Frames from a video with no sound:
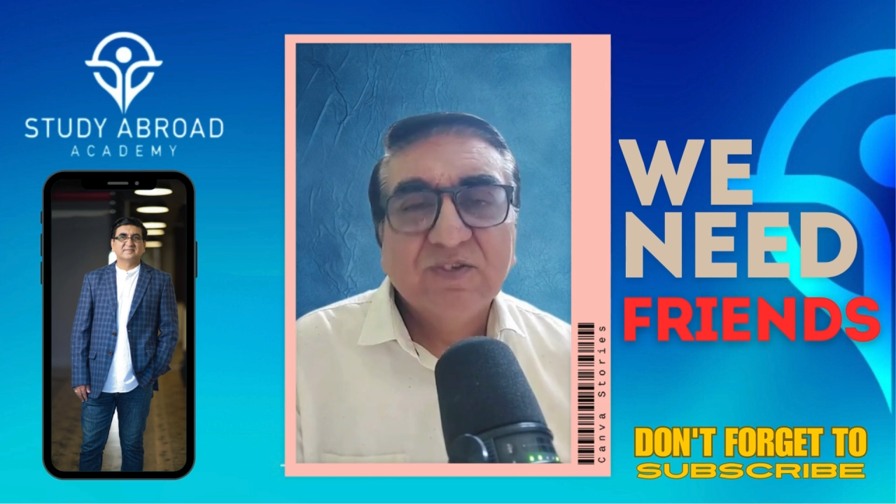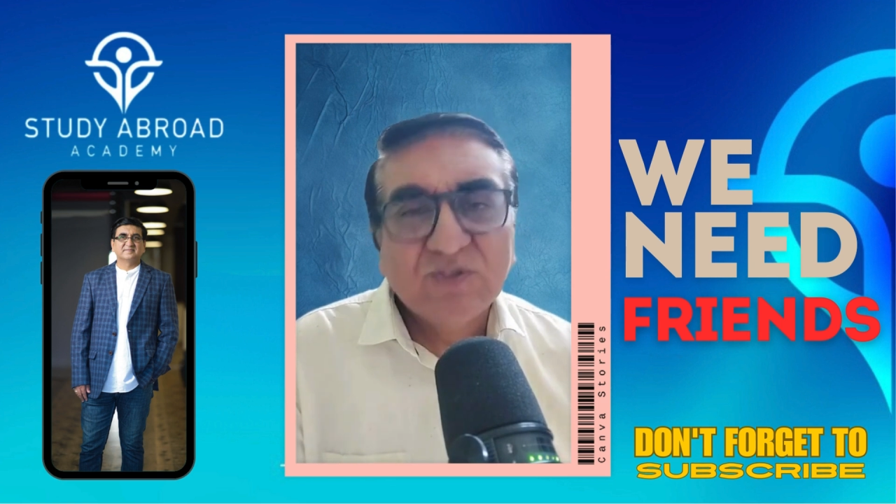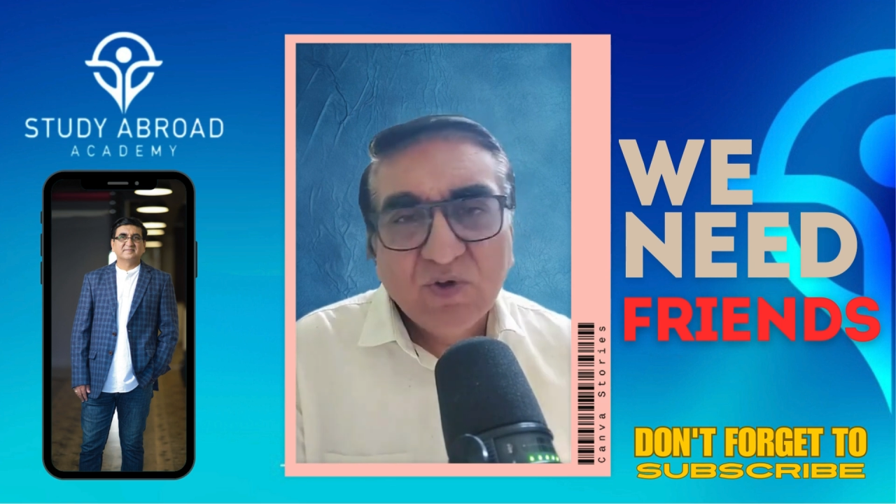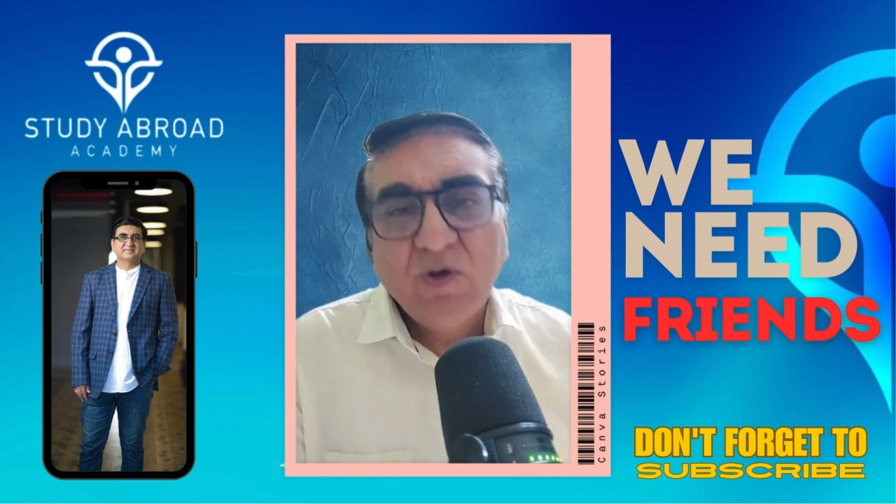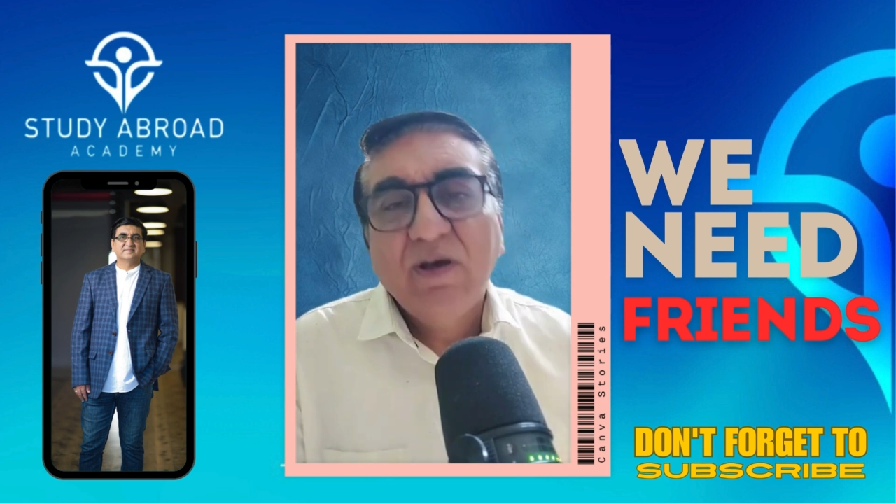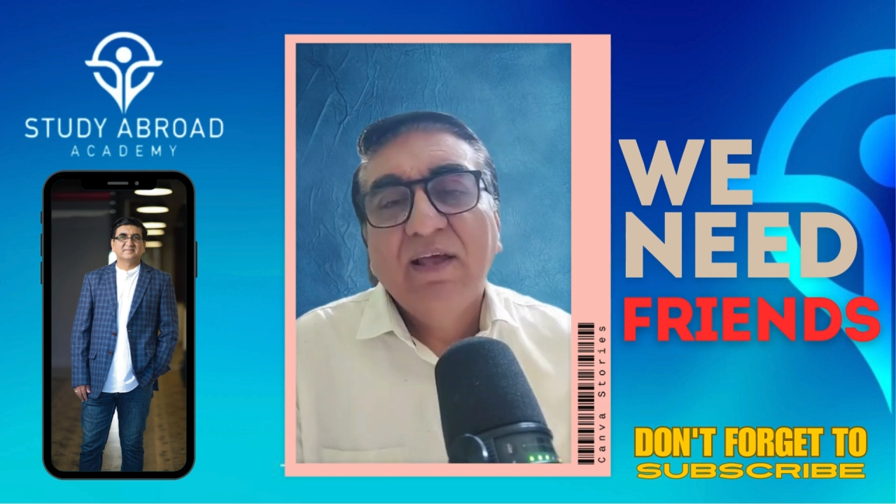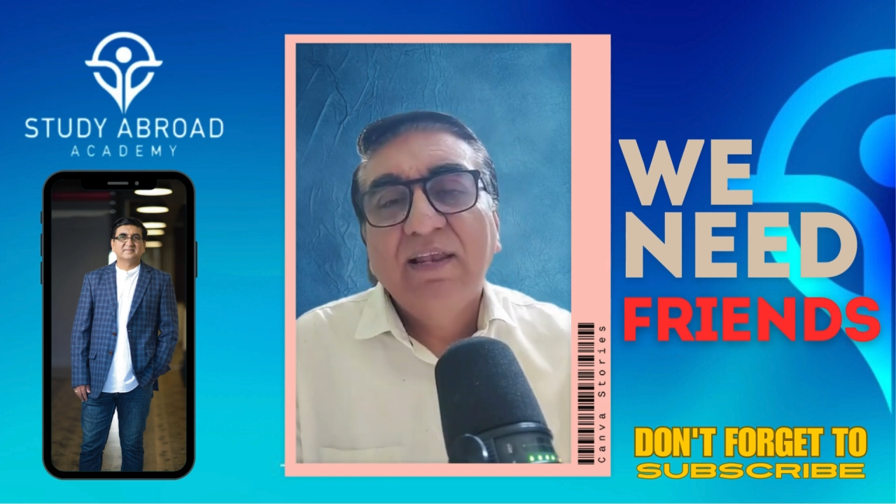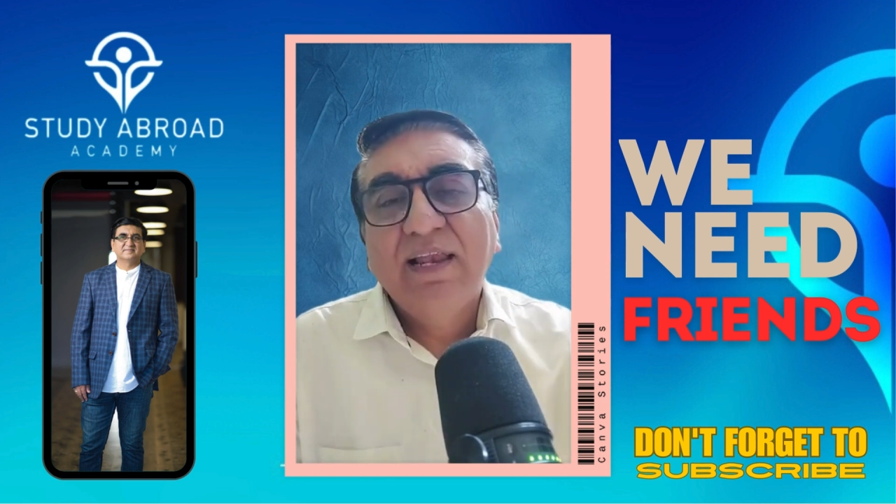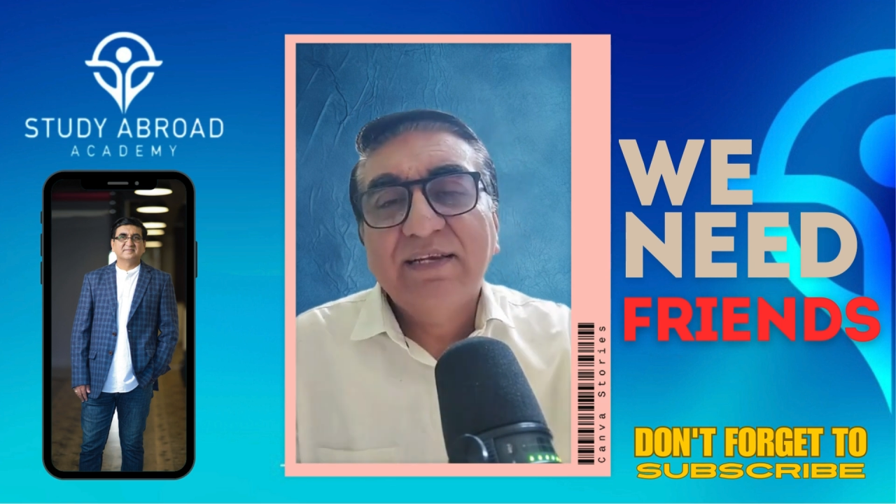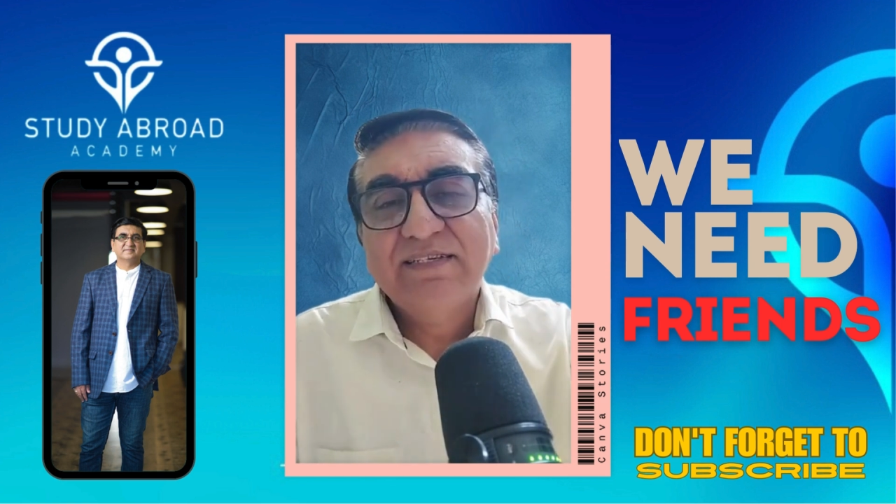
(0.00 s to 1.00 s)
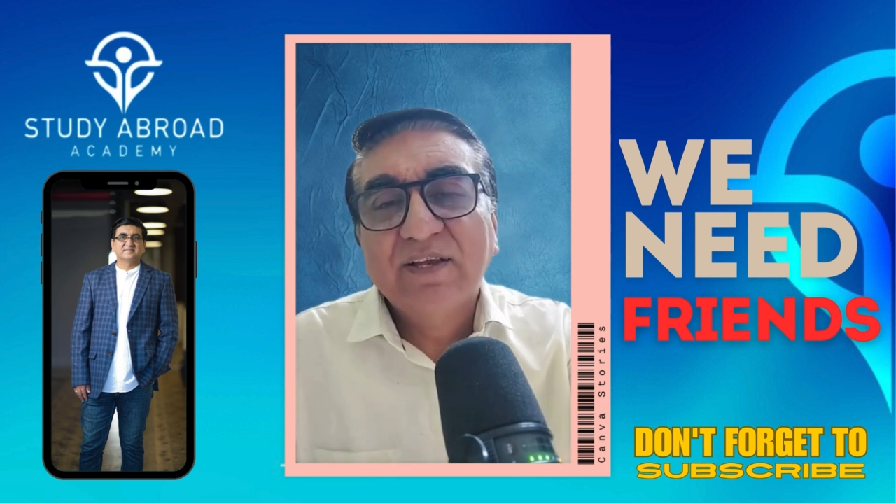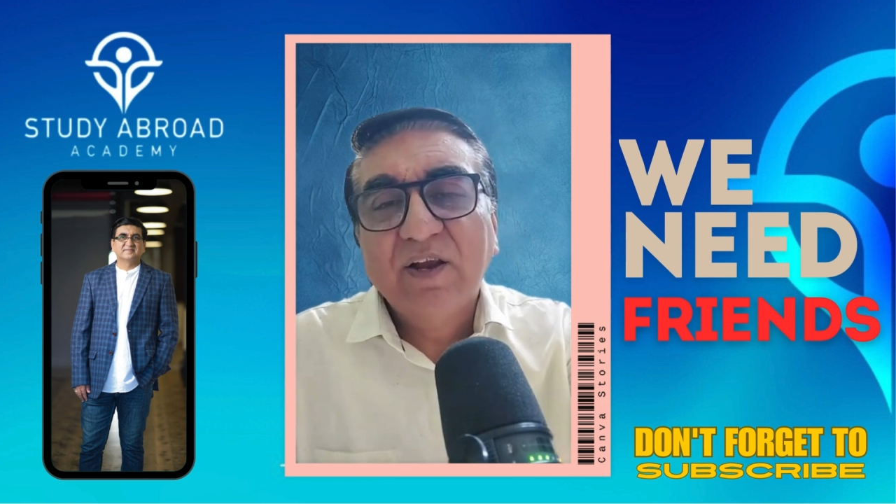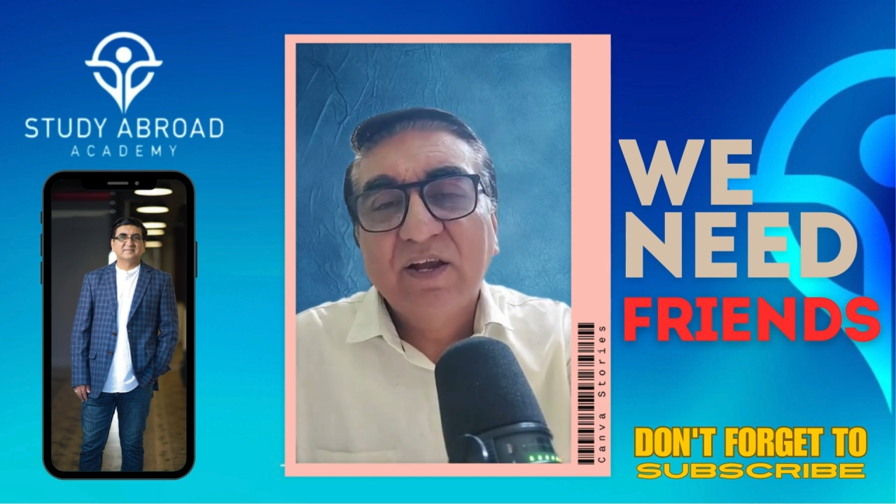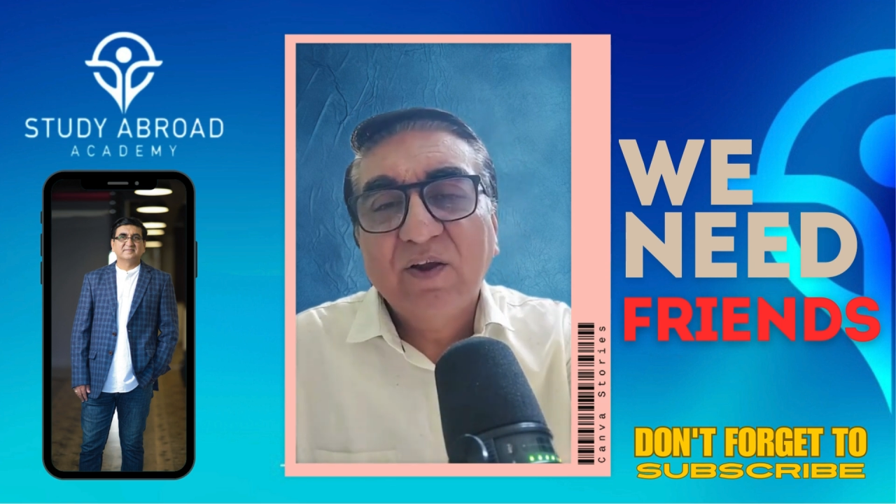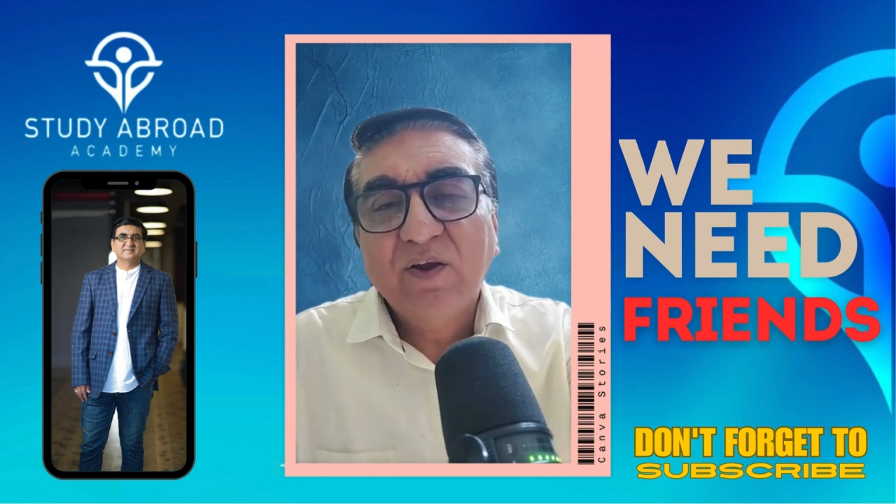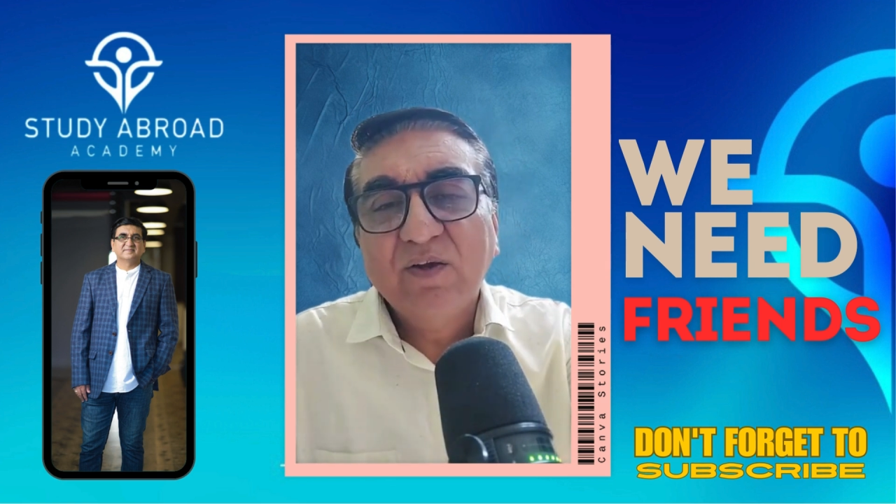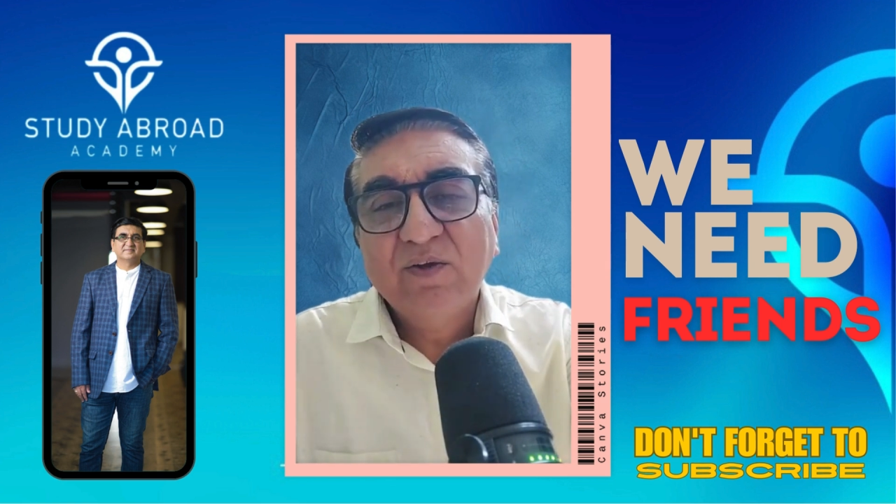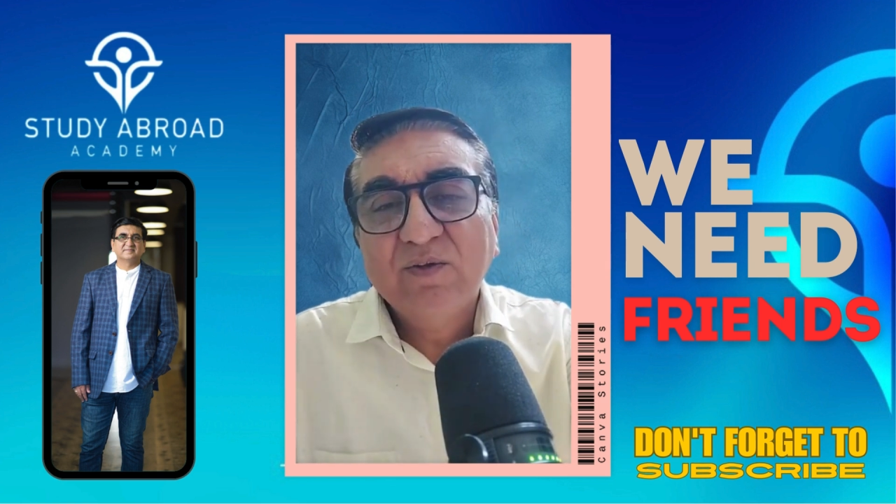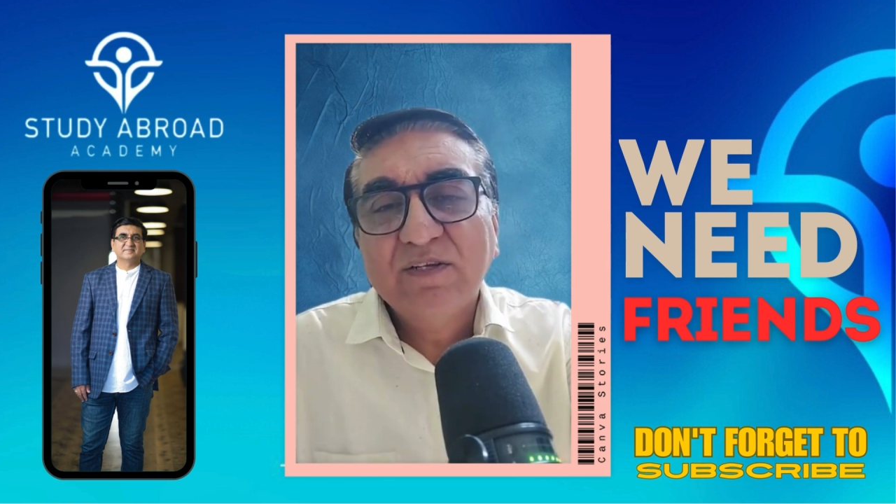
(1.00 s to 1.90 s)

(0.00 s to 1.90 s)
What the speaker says: So let's get on to